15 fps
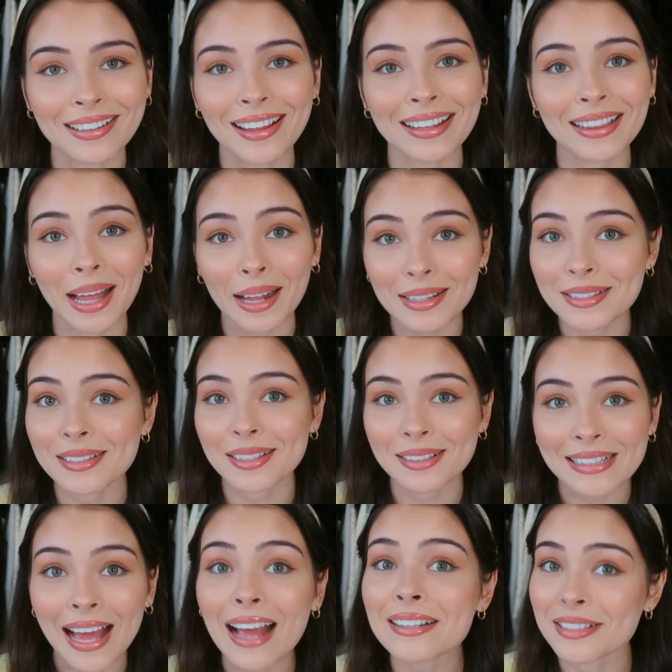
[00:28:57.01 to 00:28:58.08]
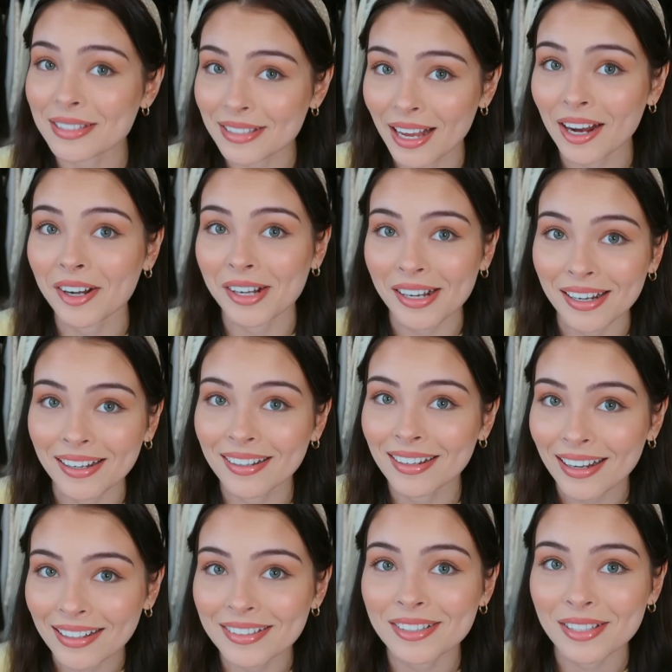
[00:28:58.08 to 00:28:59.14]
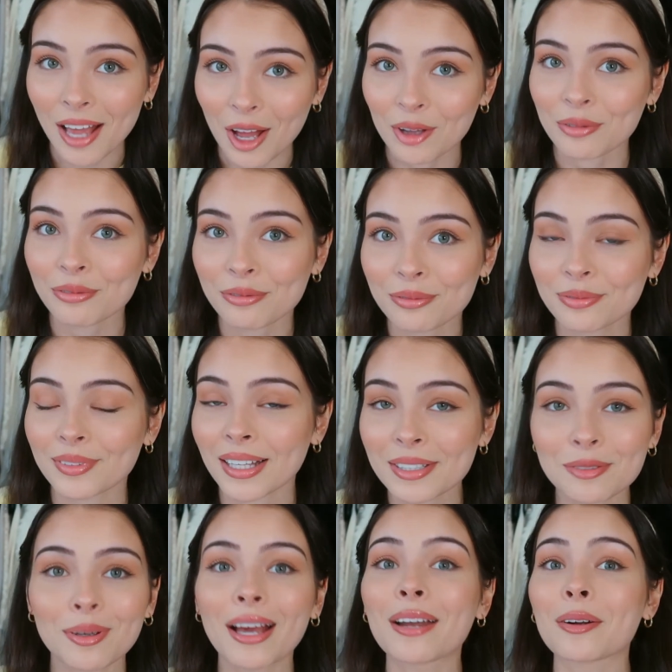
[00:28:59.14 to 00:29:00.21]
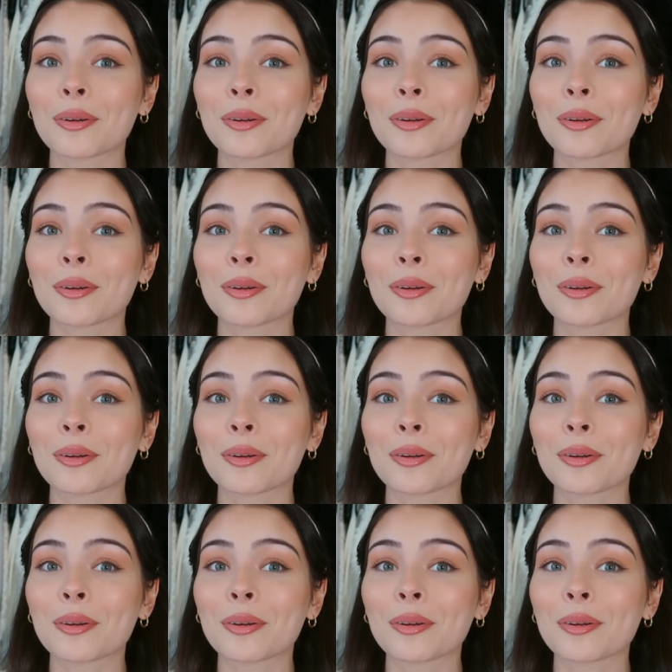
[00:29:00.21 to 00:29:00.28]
Like, that's scary itself. That's why I